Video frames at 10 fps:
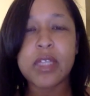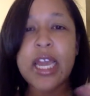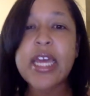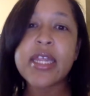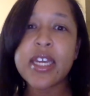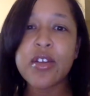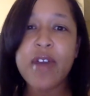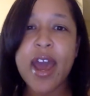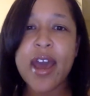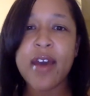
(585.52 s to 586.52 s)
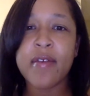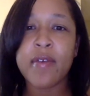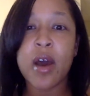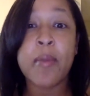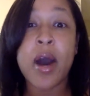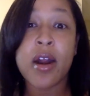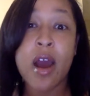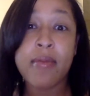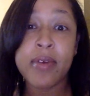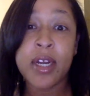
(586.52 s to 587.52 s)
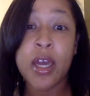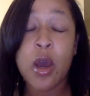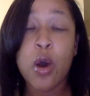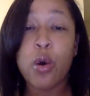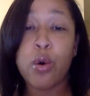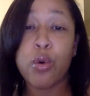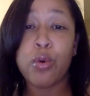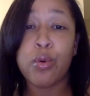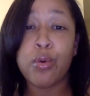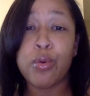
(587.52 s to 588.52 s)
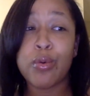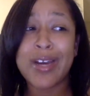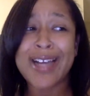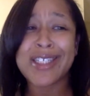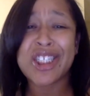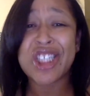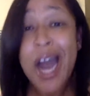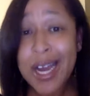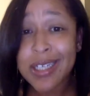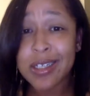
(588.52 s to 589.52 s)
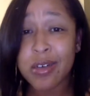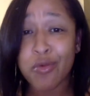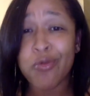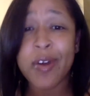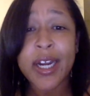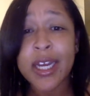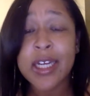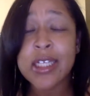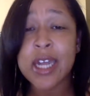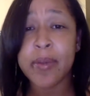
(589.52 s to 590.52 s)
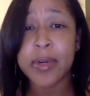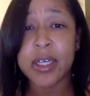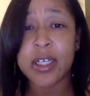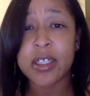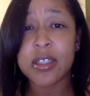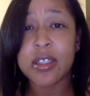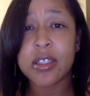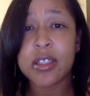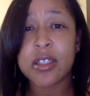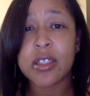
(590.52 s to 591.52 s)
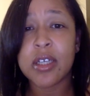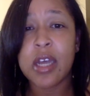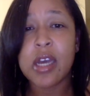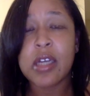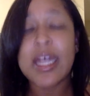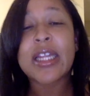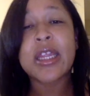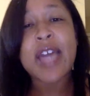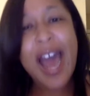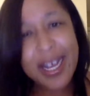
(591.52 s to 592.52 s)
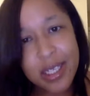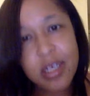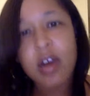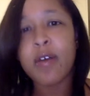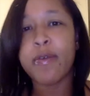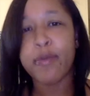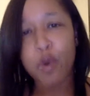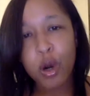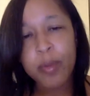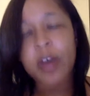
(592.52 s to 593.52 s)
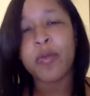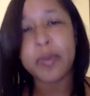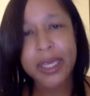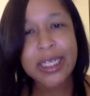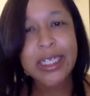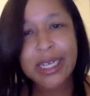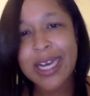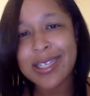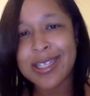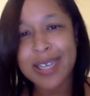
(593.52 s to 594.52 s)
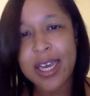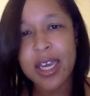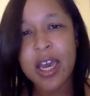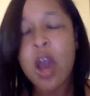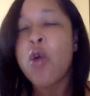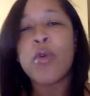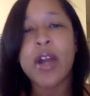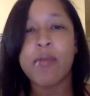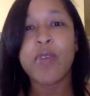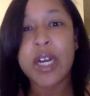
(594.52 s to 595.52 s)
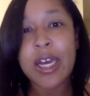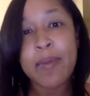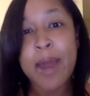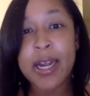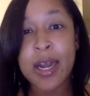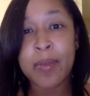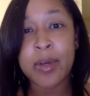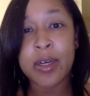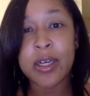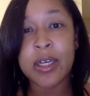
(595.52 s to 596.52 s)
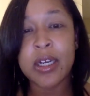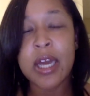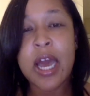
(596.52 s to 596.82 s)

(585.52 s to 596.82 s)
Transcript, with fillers: and then you have Ahmaud Arbery who got shot running in his neighborhood. Like that's a form of PTSD. When I'm running in my neighborhood,